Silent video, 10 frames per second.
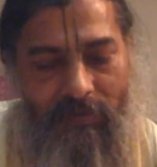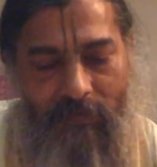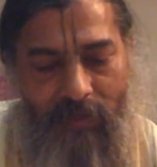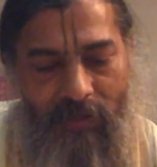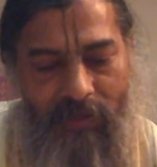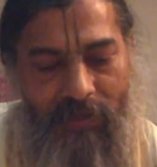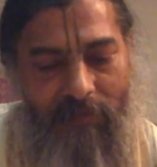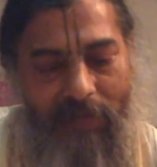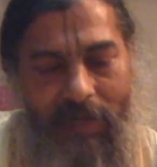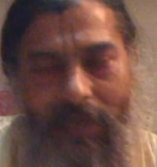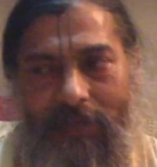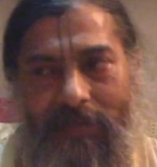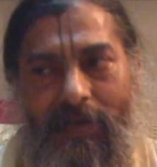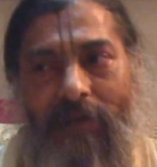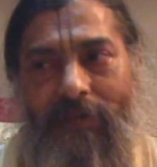Because their mind is
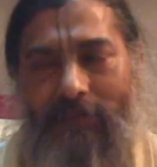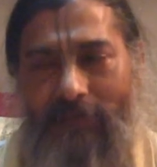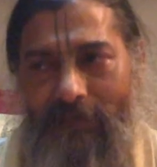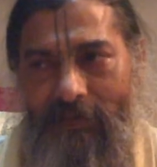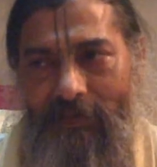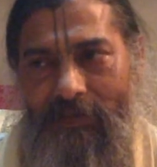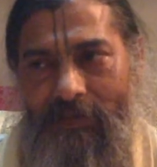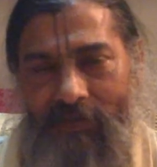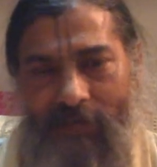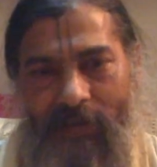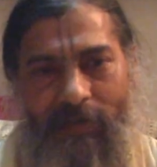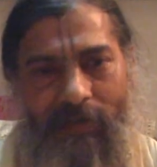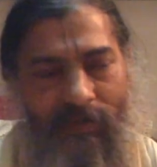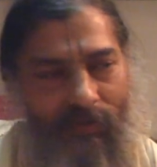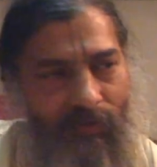not
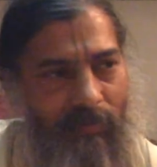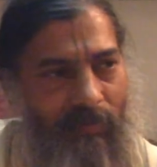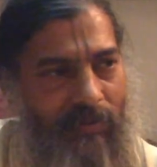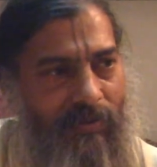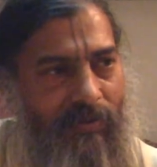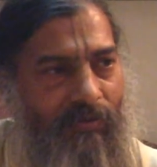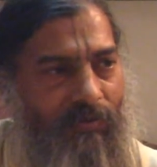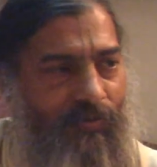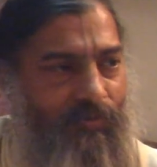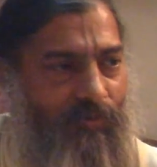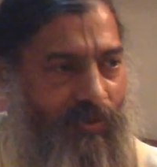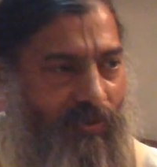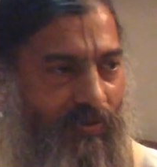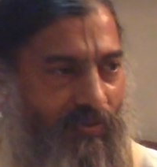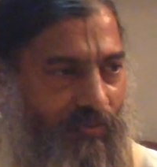surrendered to the person to whom you
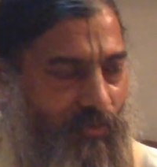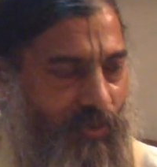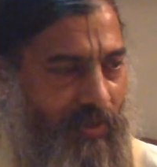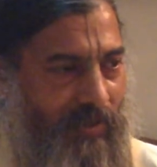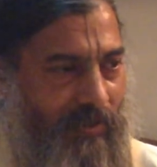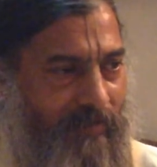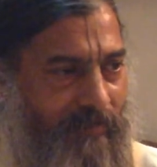are working.